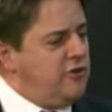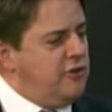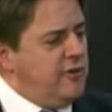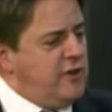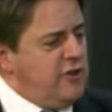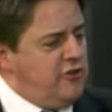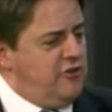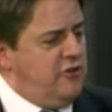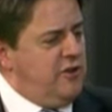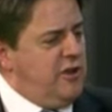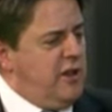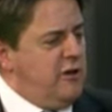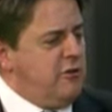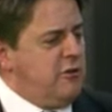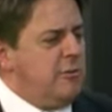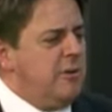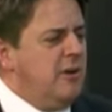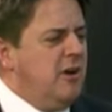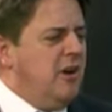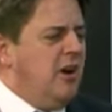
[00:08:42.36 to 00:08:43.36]
of Eastern
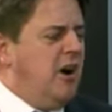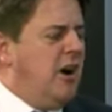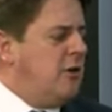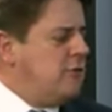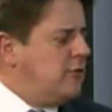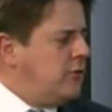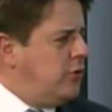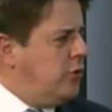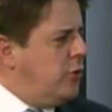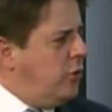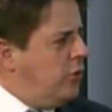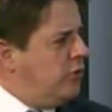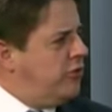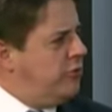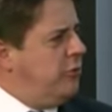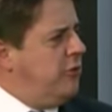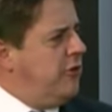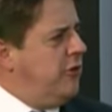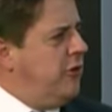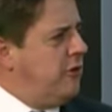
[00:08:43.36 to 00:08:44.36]
Europe are, of course,
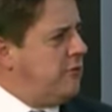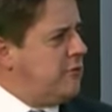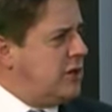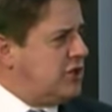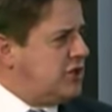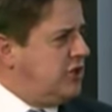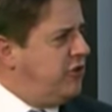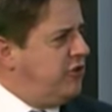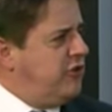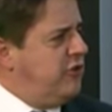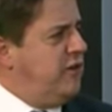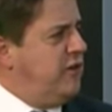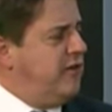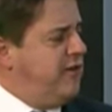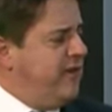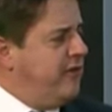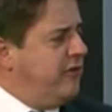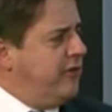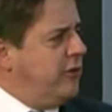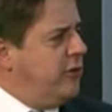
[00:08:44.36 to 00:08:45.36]
within the Russian sphere of
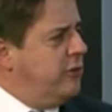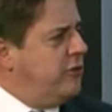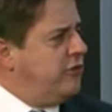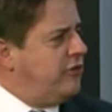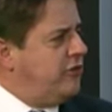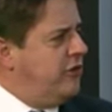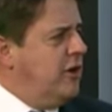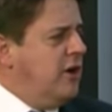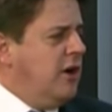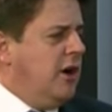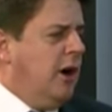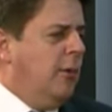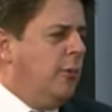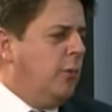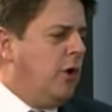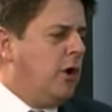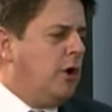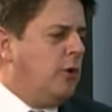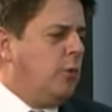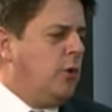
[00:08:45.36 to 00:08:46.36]
influence. And
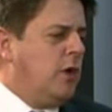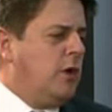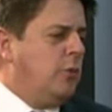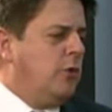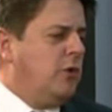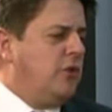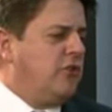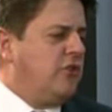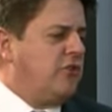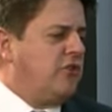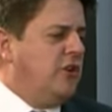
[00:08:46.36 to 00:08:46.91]
while we would